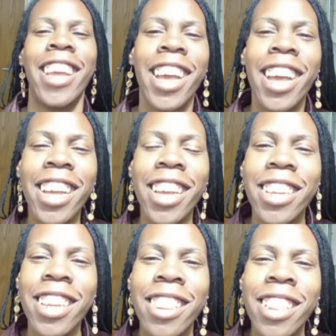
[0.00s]

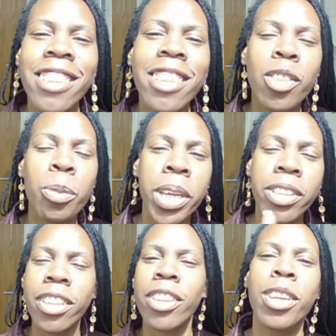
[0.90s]
And this is
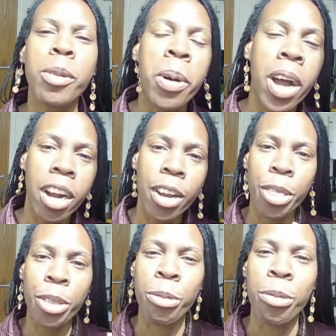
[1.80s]
basically
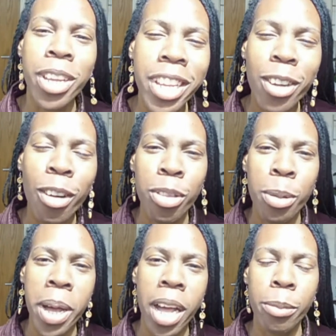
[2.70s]
part 3 of
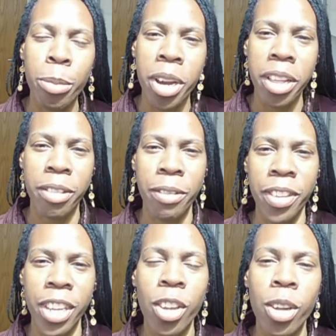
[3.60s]
the bad breath
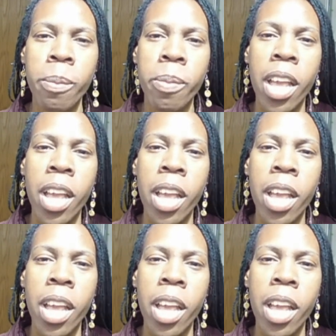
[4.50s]
video.